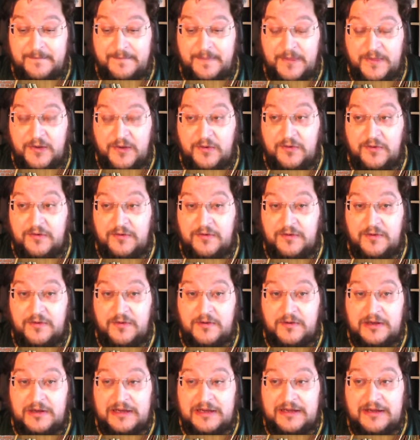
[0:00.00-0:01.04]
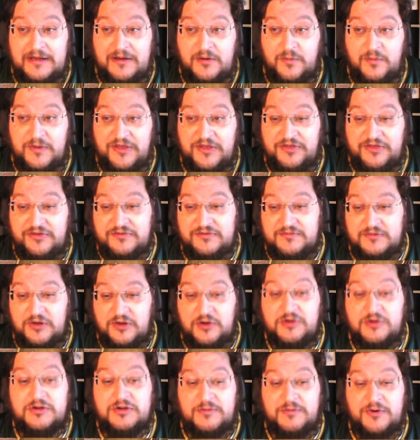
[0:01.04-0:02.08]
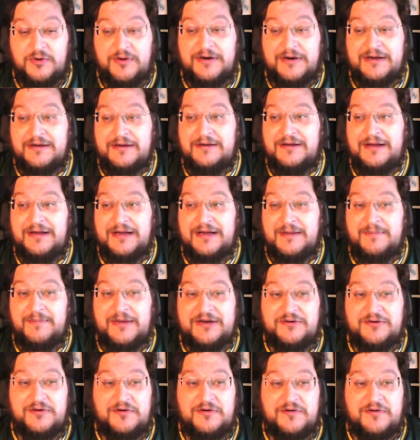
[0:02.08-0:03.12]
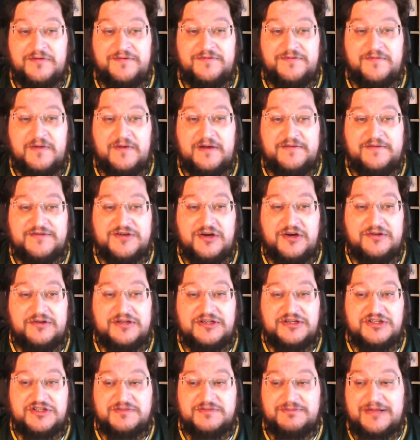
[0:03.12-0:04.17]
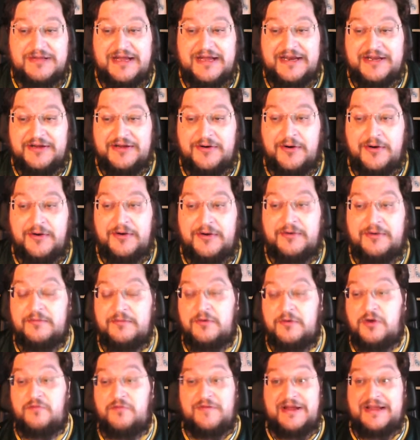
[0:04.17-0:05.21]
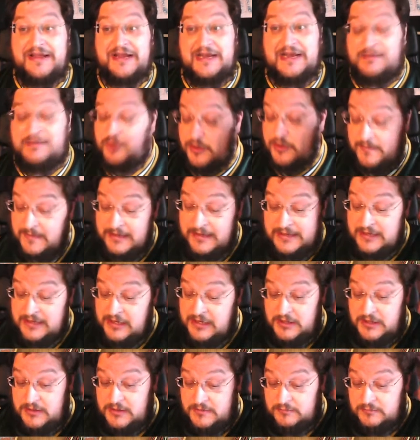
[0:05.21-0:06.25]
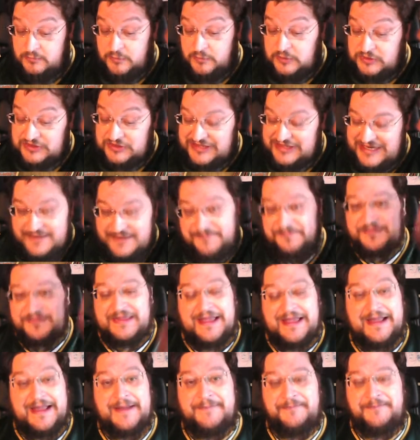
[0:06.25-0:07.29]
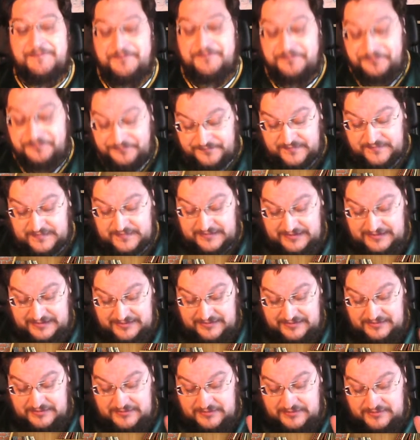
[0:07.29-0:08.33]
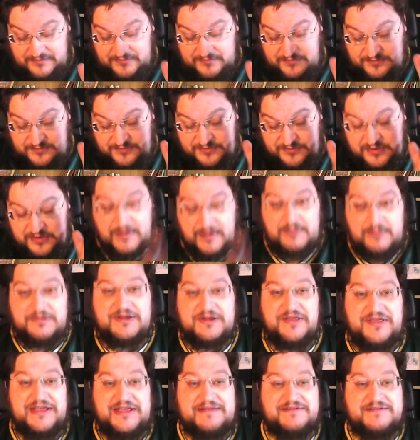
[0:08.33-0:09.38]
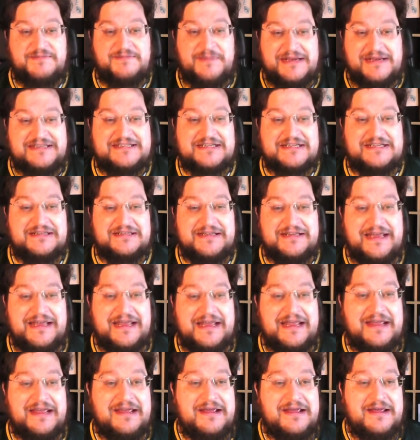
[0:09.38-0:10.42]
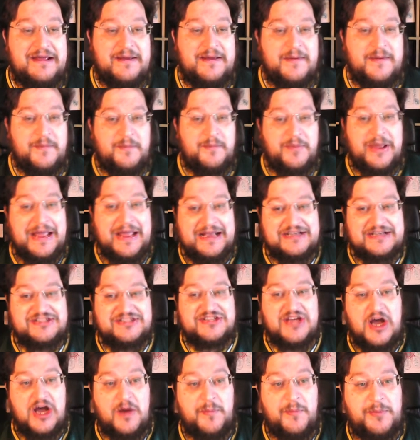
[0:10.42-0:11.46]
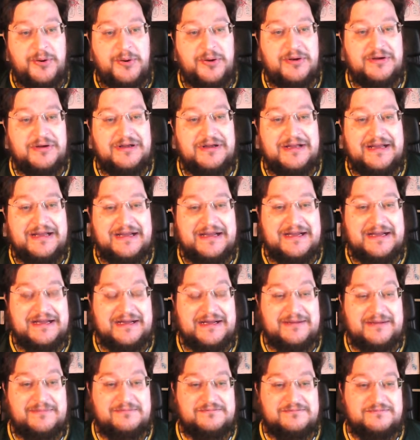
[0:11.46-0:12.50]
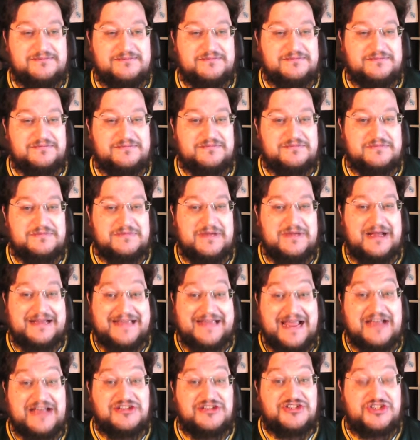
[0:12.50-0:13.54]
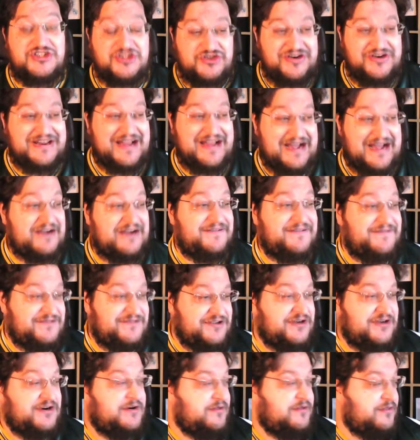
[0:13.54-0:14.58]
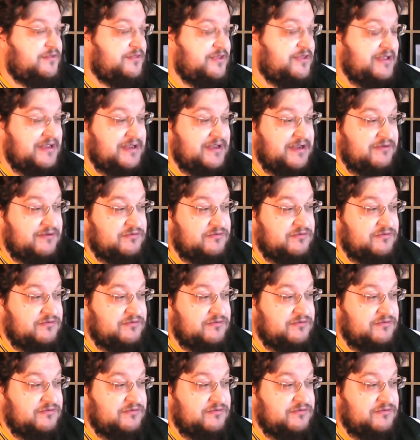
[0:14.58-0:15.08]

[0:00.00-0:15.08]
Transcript: with Loch Lamora, but I don't know if Scott Lynch is planning on writing any more. We'll see. The Republic of Thieves basically picks up again straight after the